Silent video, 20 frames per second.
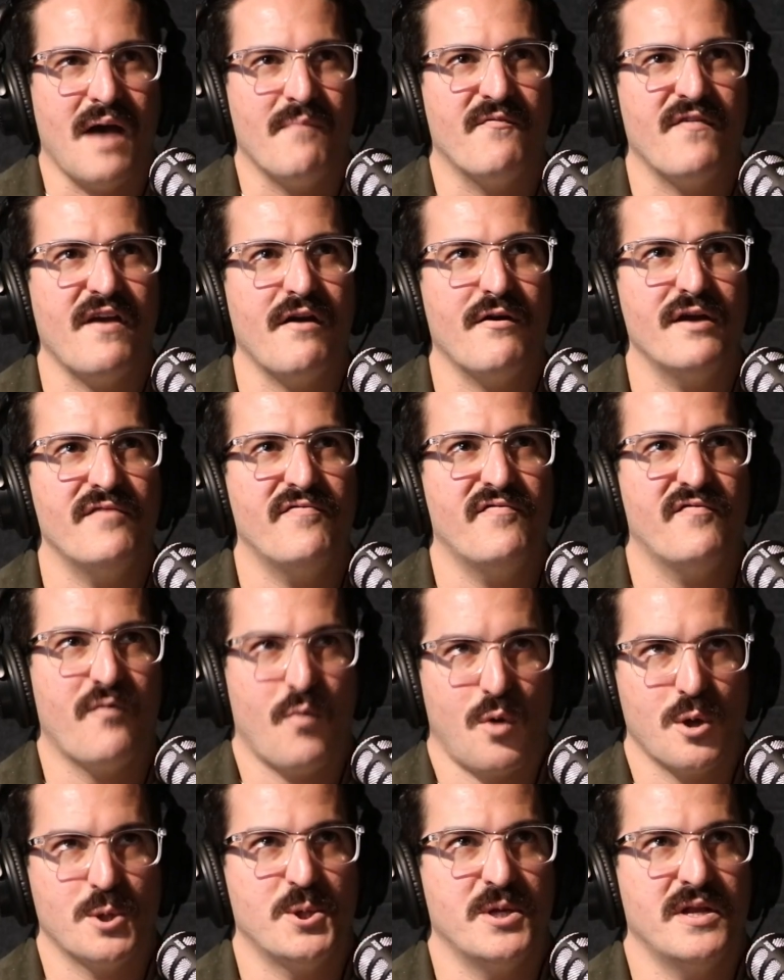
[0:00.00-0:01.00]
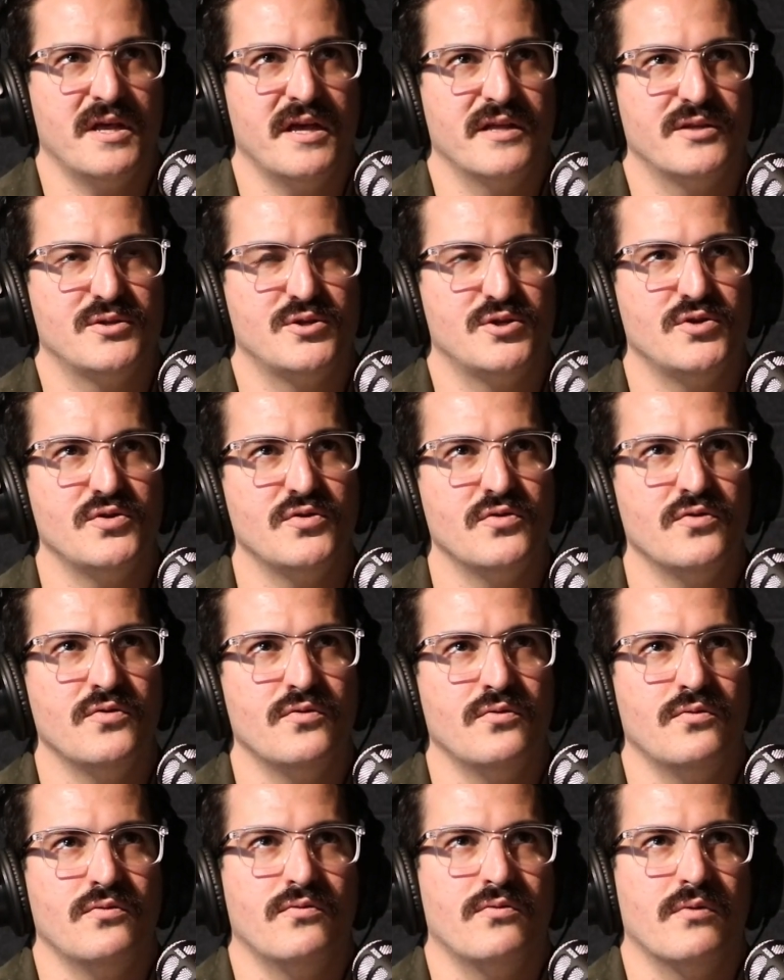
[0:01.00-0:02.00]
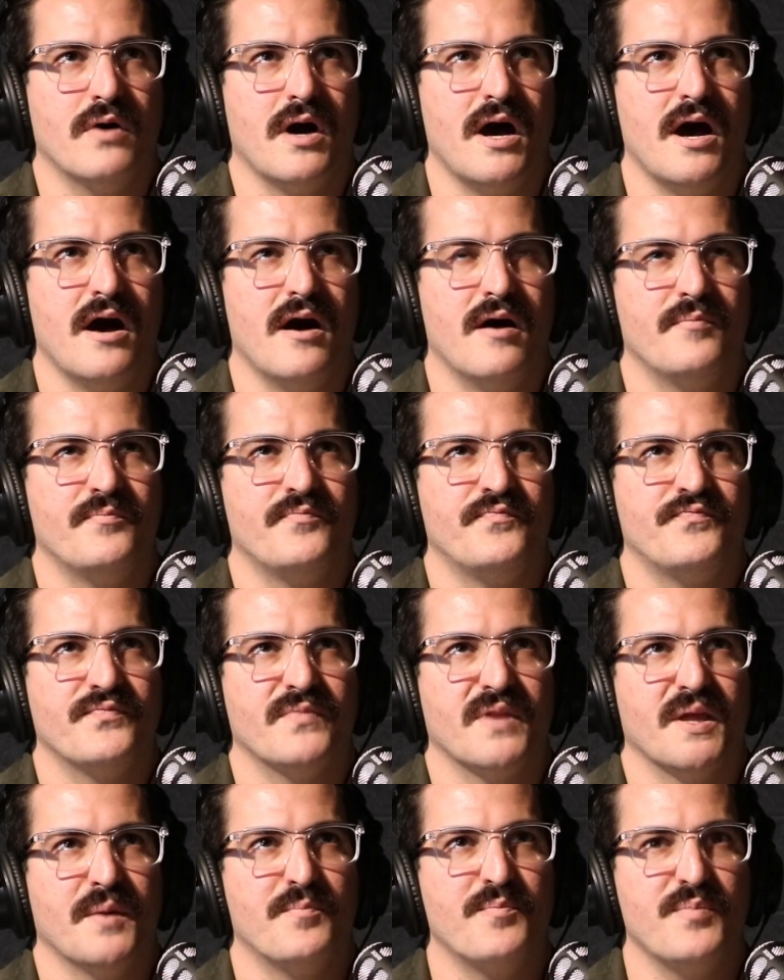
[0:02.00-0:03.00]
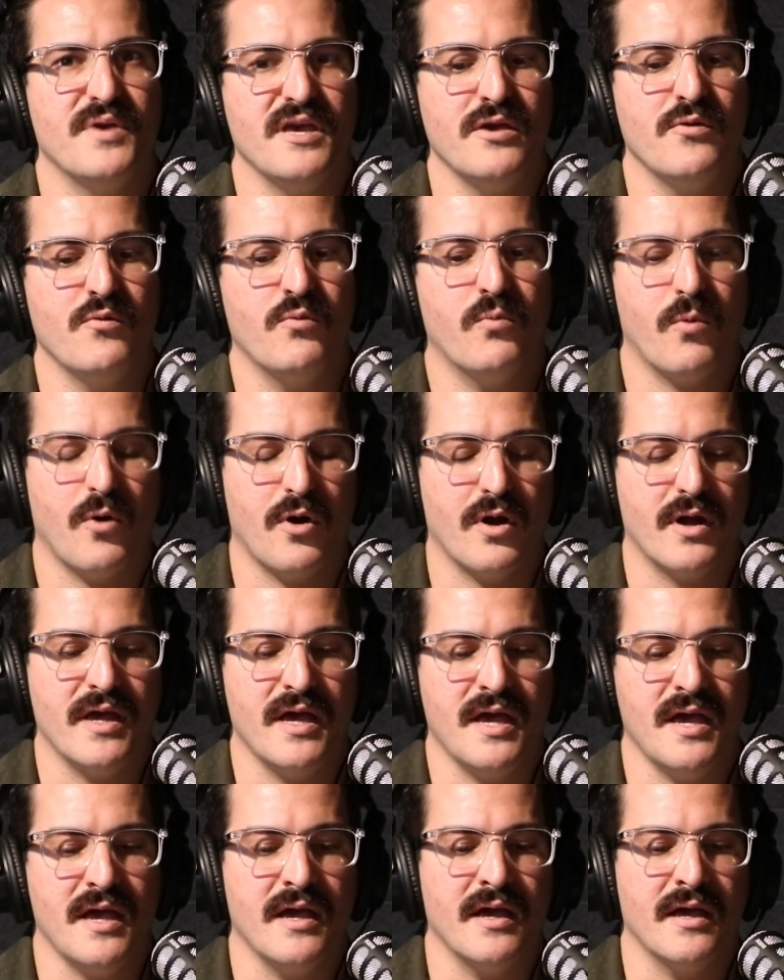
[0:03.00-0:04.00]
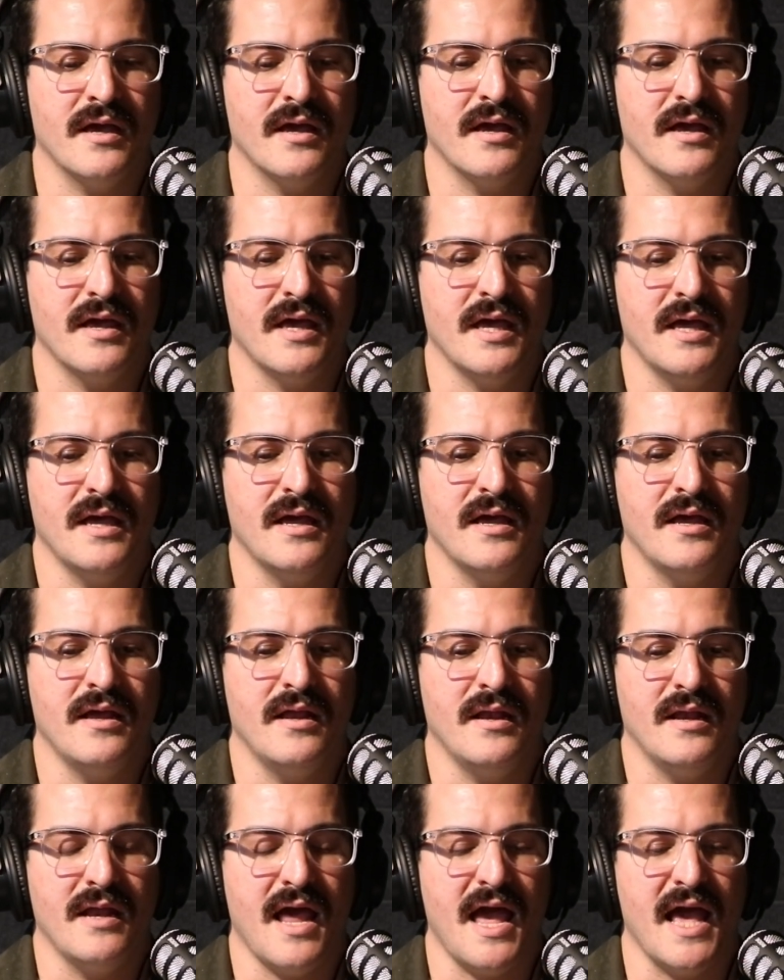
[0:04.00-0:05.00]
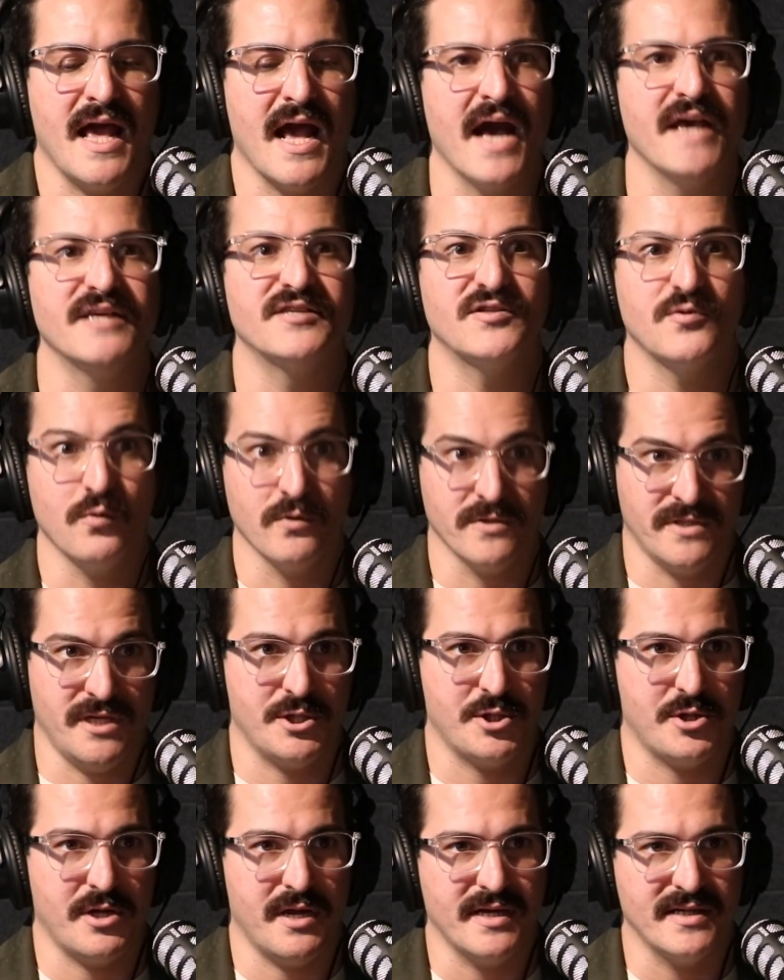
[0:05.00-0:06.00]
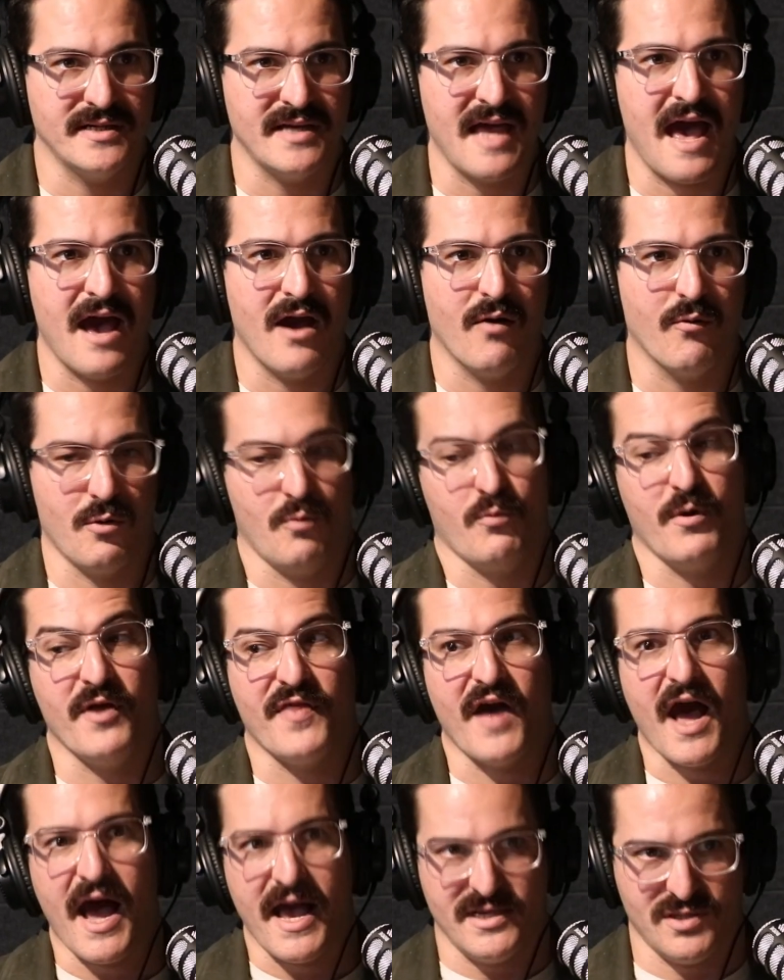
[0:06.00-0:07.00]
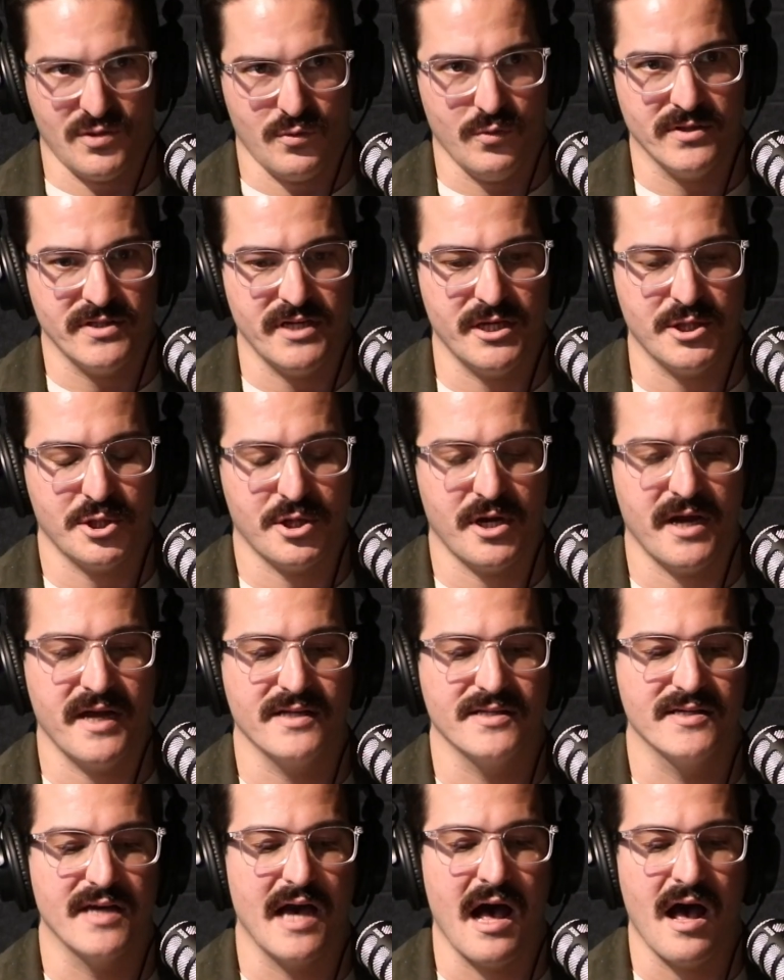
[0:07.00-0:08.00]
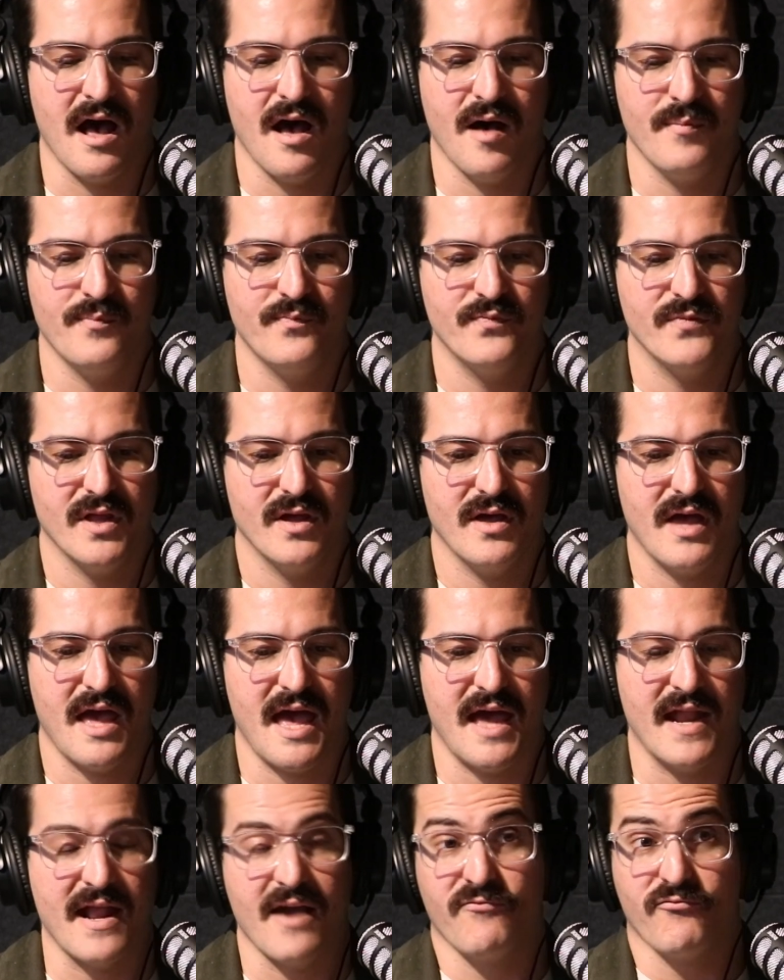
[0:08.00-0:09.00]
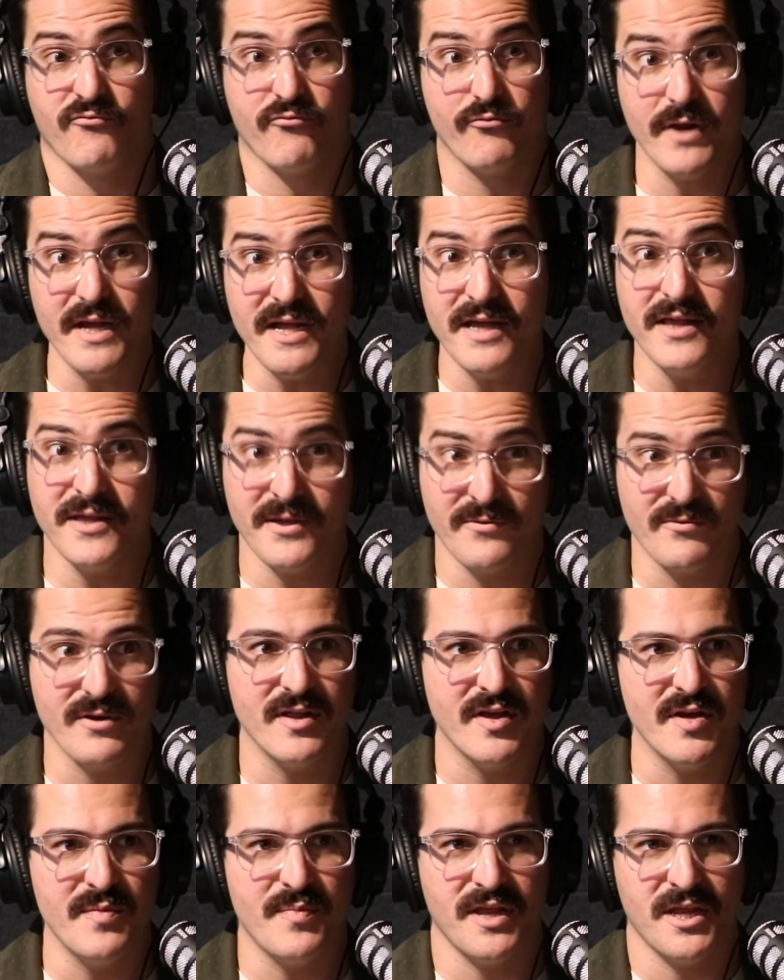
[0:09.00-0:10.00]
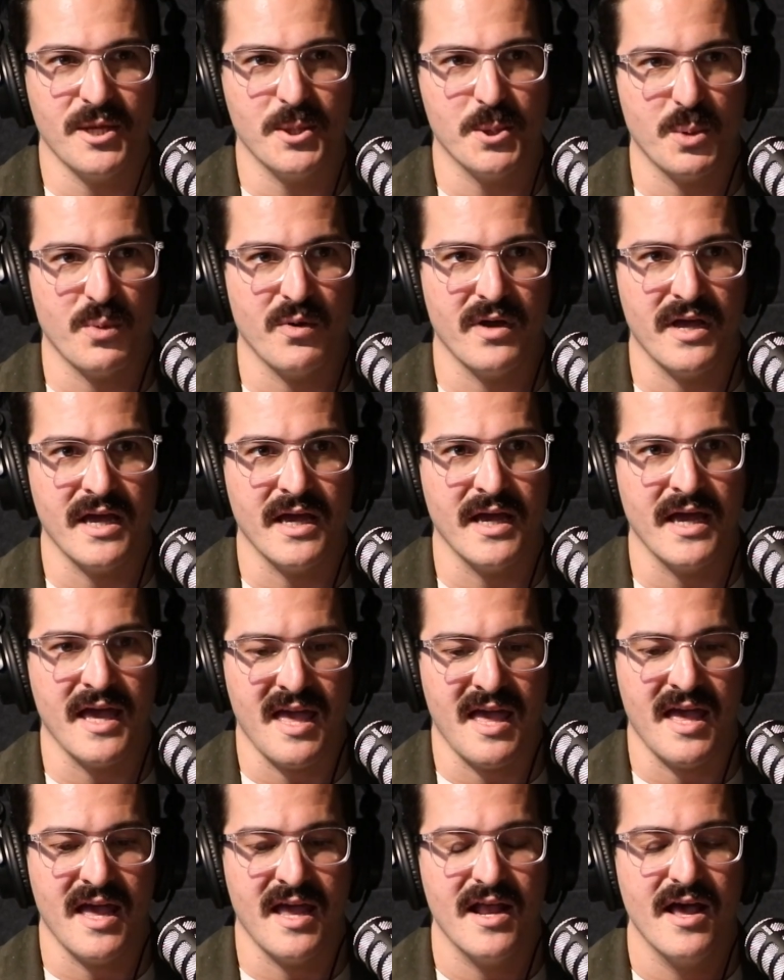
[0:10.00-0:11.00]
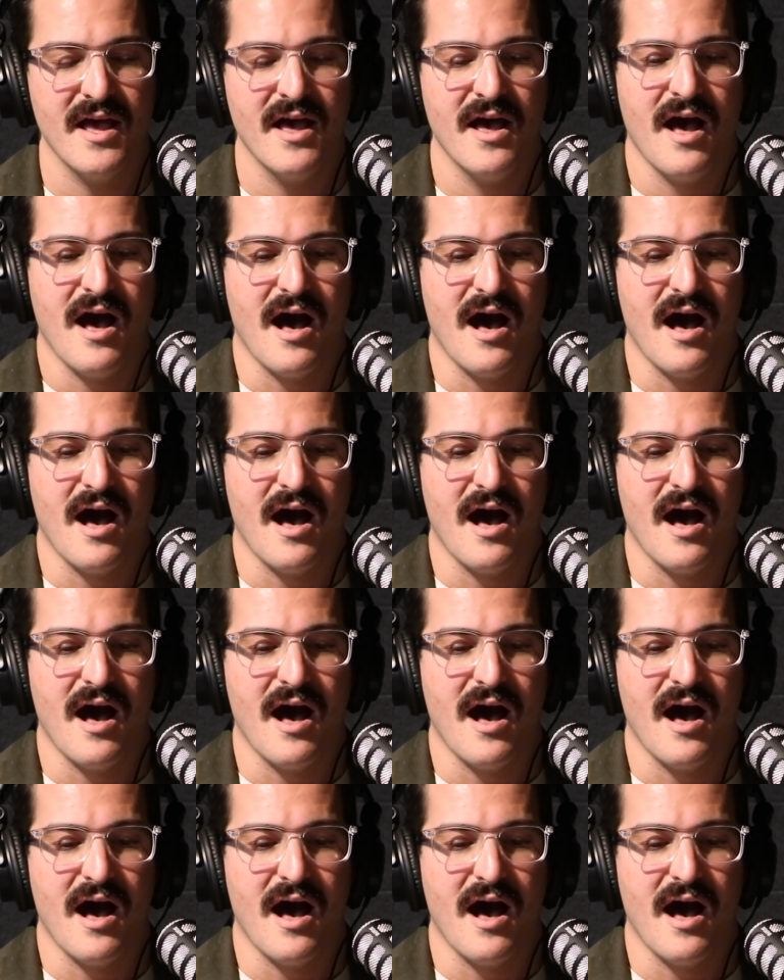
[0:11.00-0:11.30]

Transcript: very fortunate to be working in a high school district now, or with a high school district. And I've really, really been enjoying it.